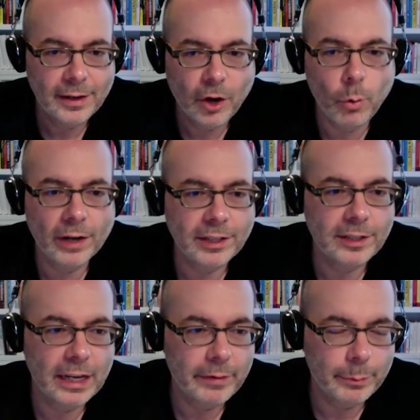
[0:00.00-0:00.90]

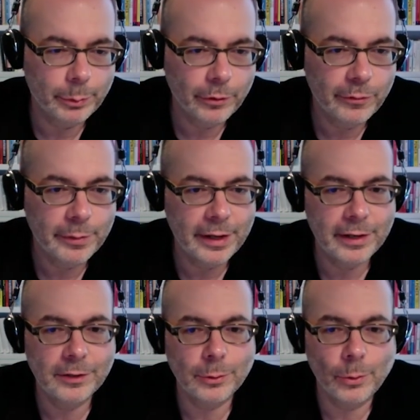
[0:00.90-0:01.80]
quantity of
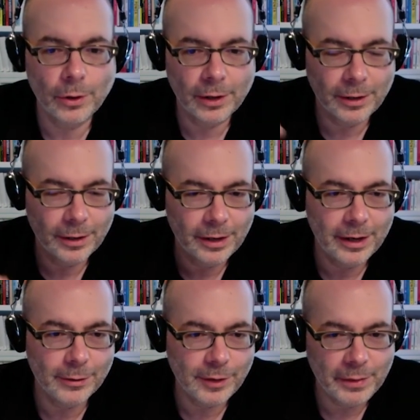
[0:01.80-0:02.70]
improvement or, you know,
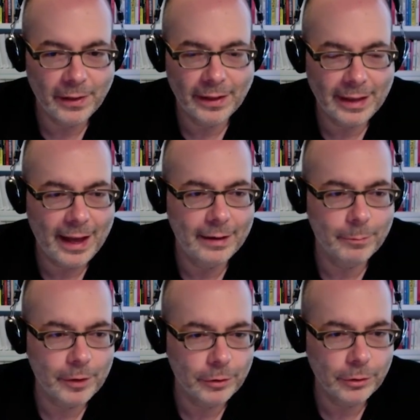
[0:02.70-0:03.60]
something like that, and
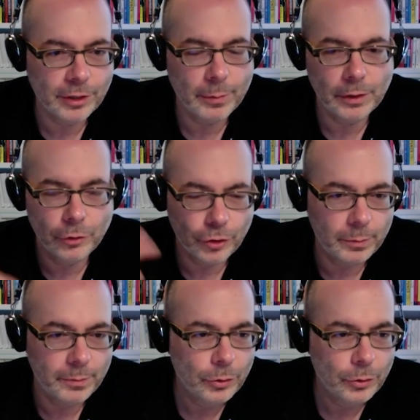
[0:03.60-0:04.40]
when you do something, you should,